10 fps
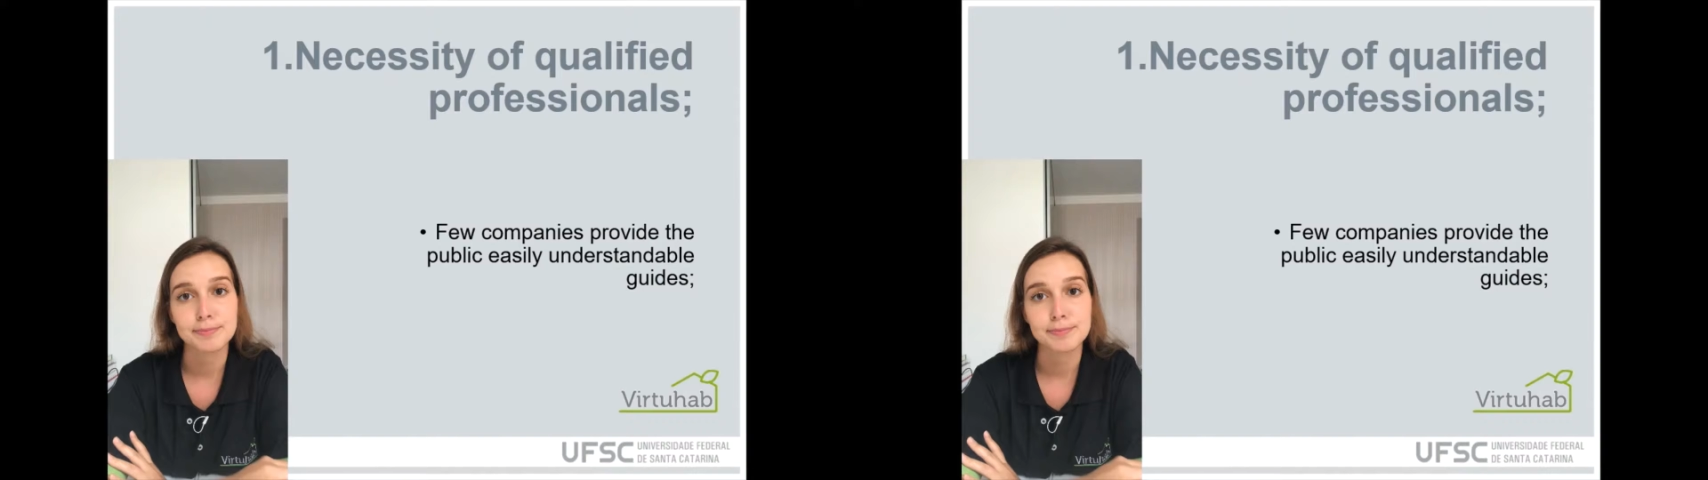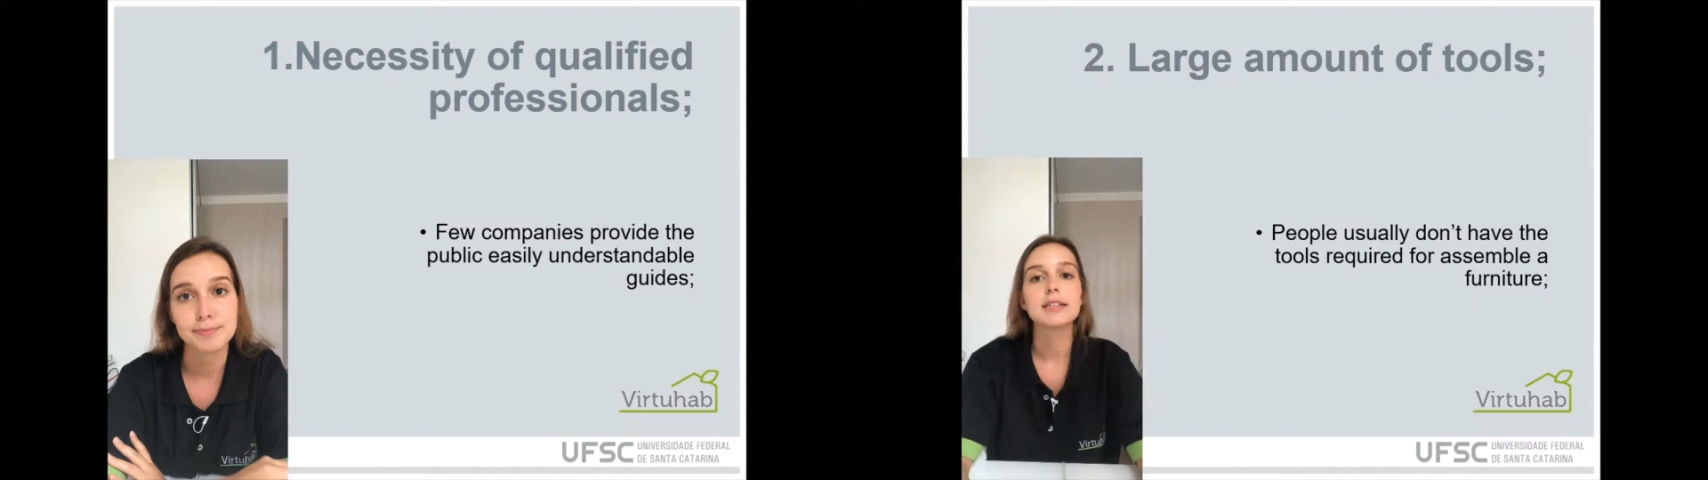
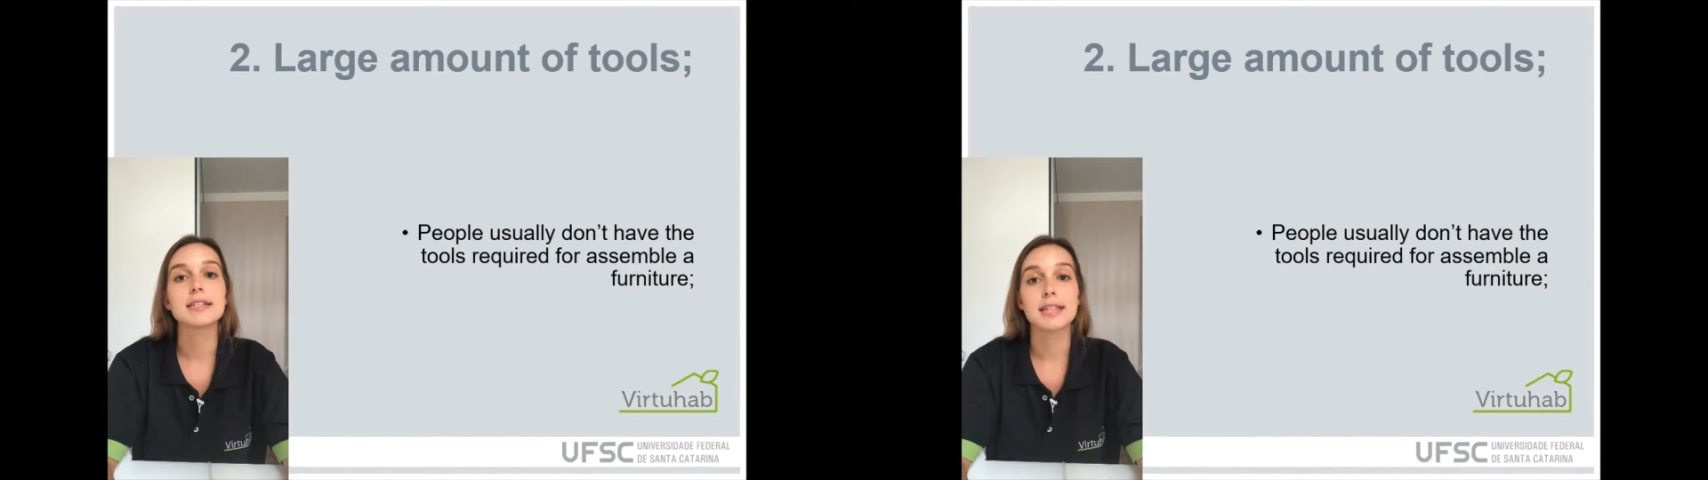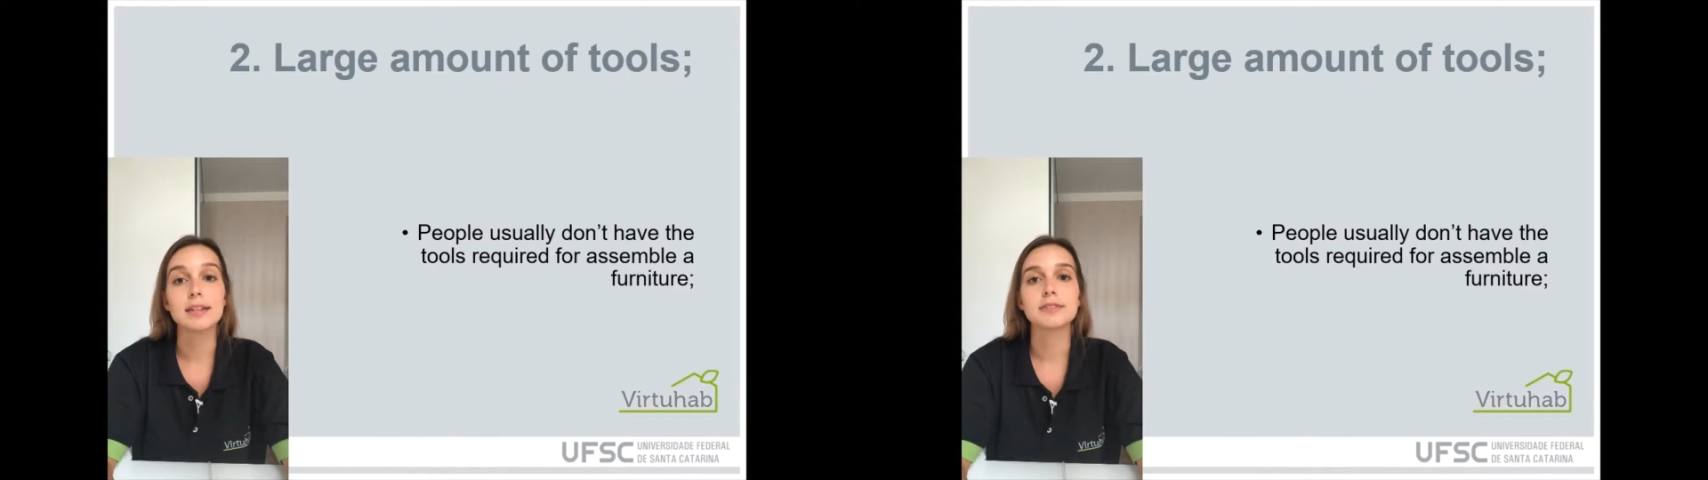The
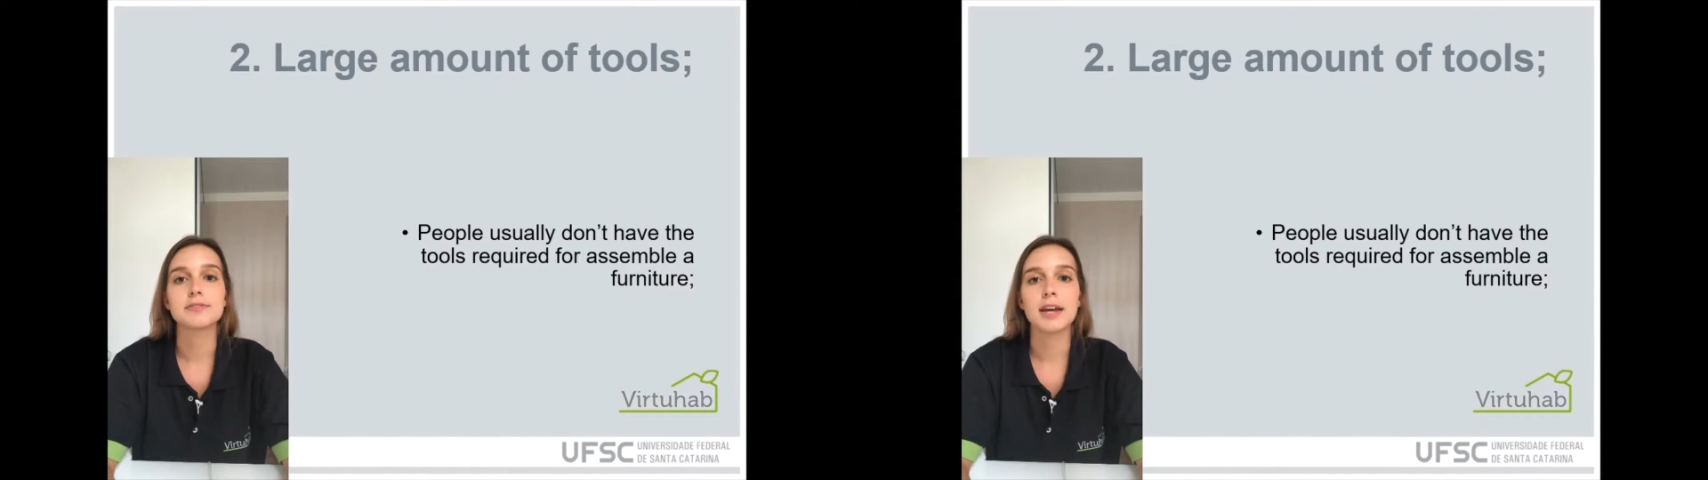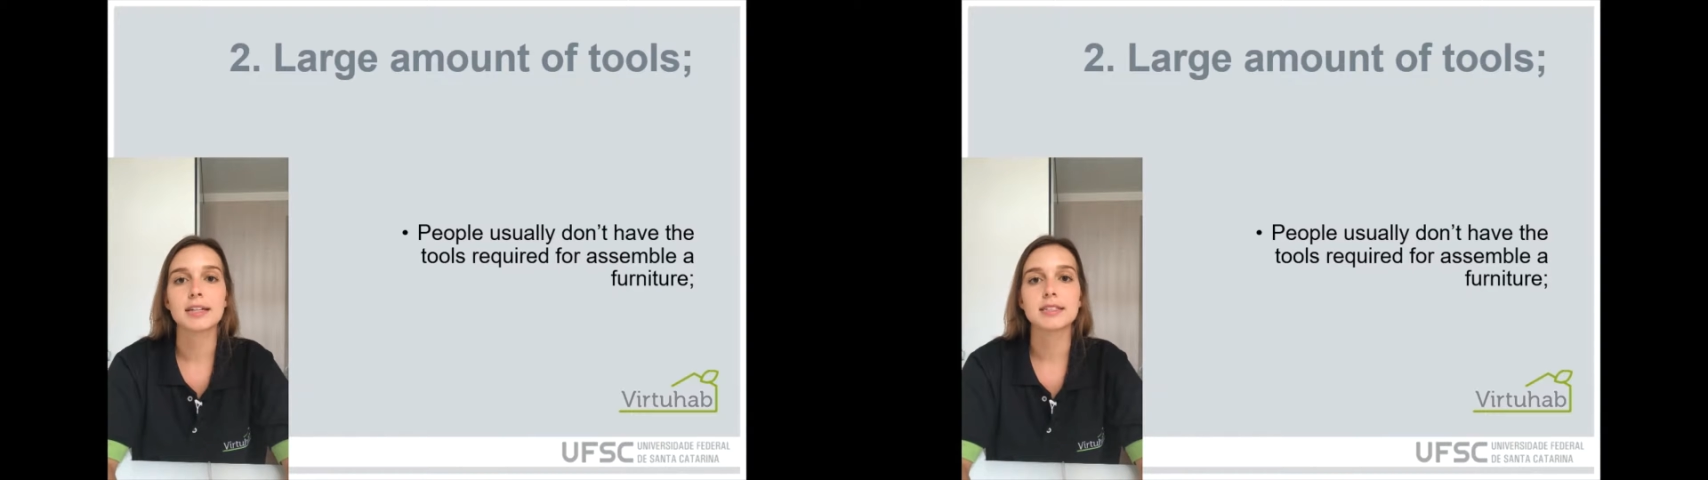second
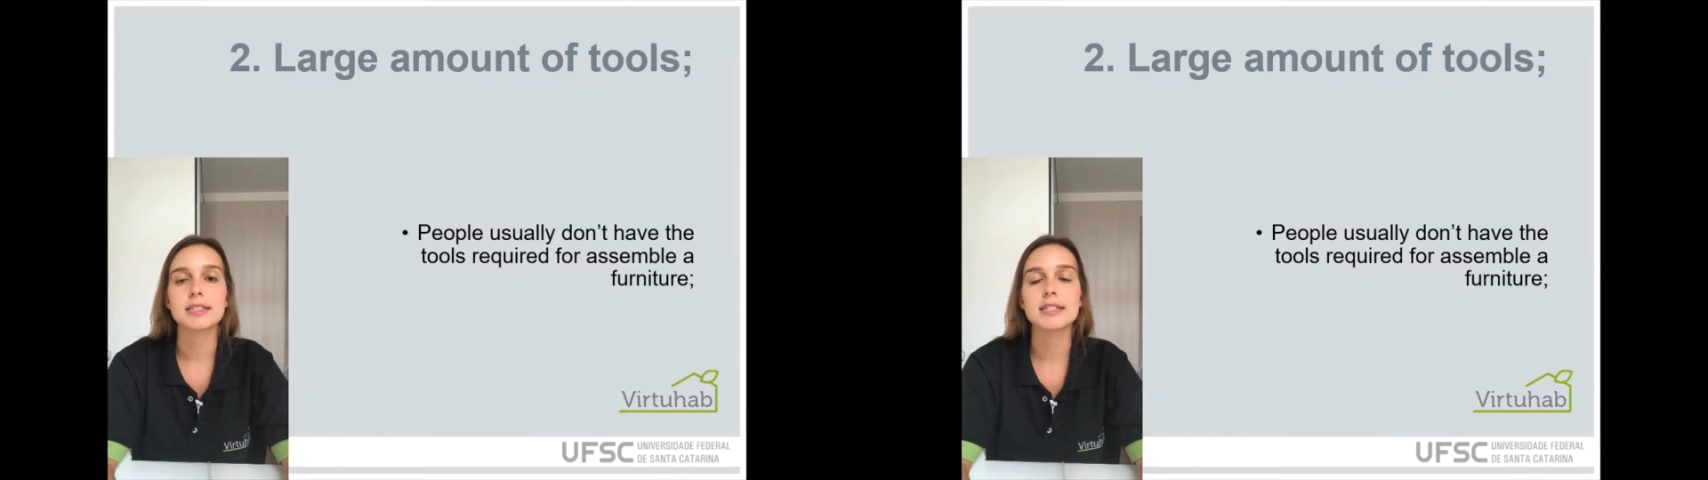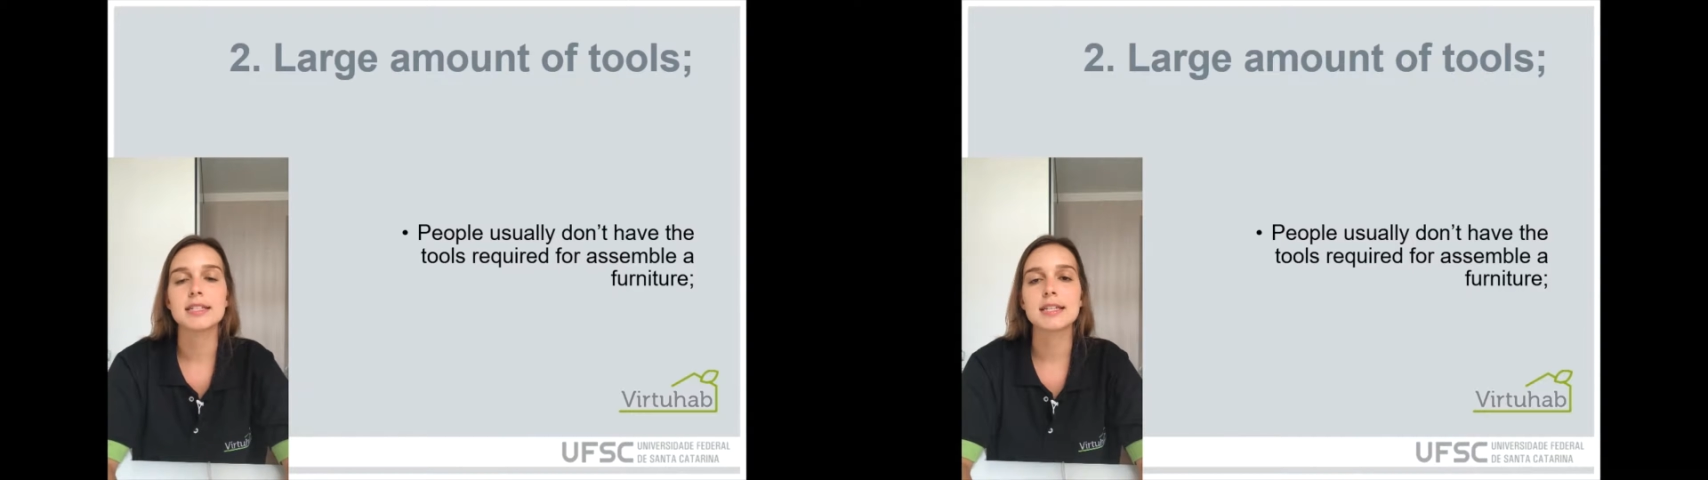fact
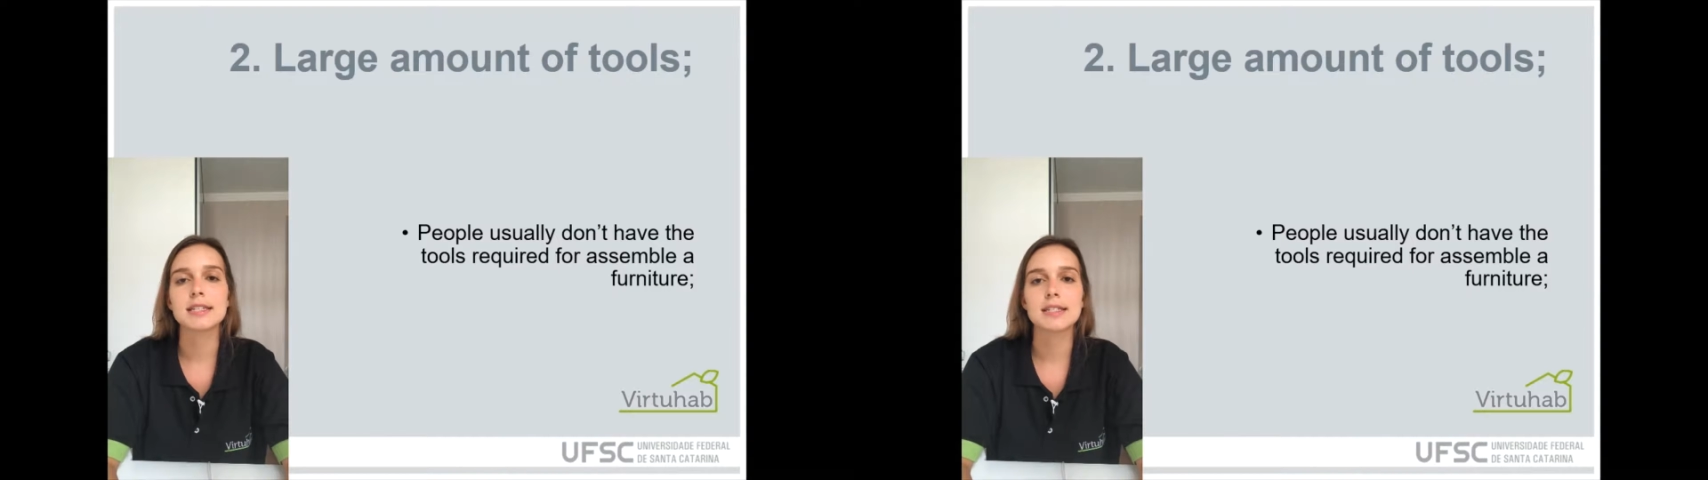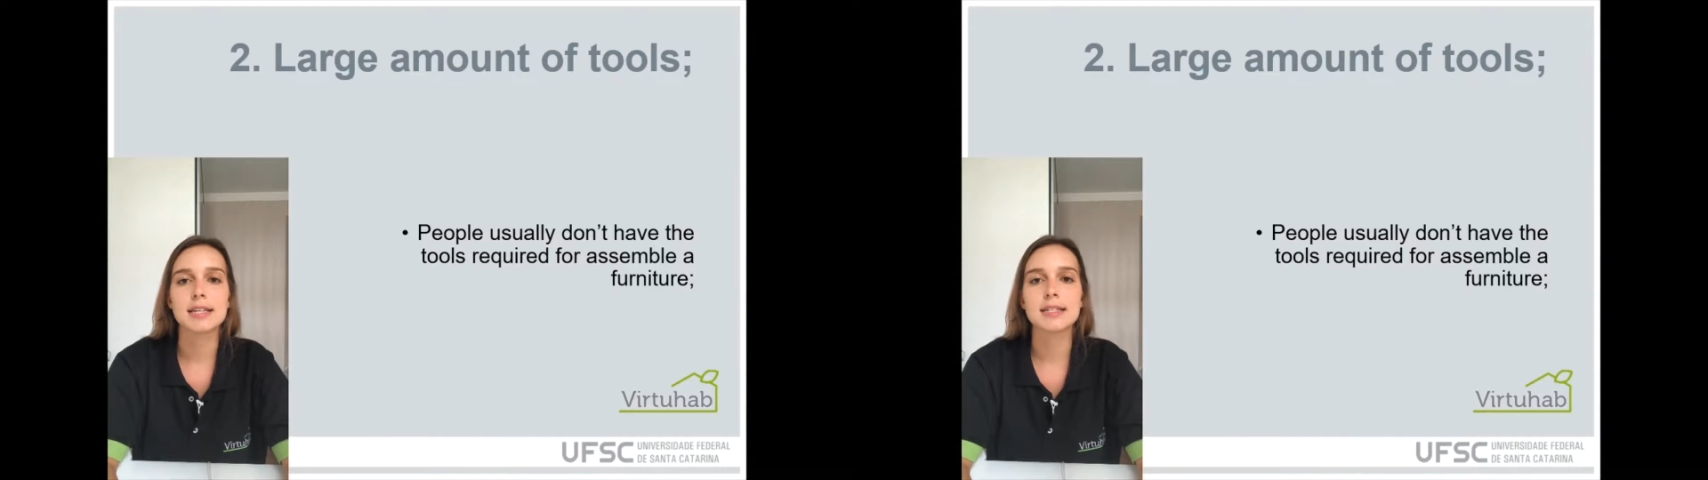is the
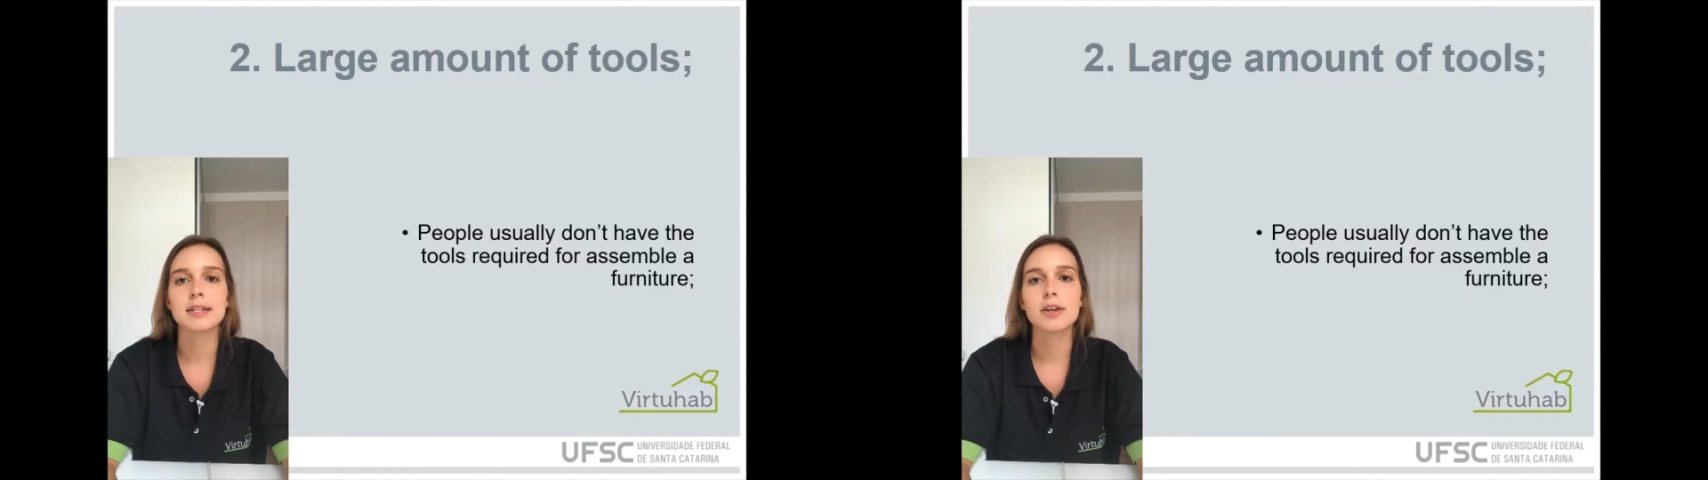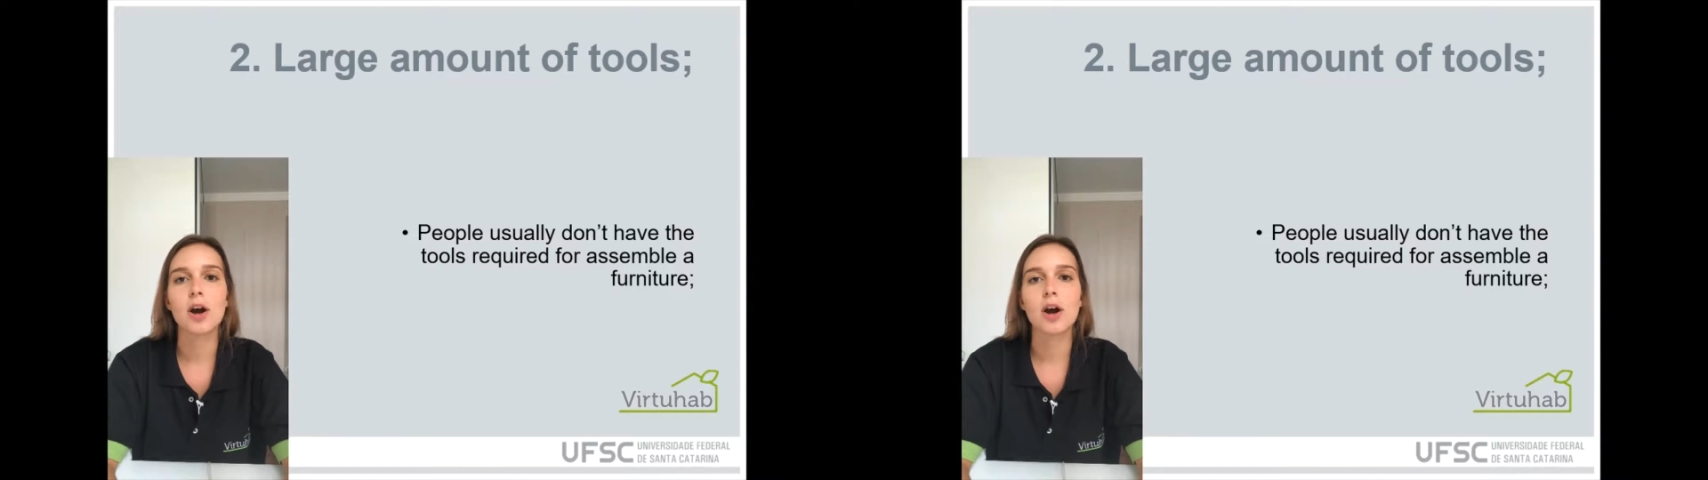necessity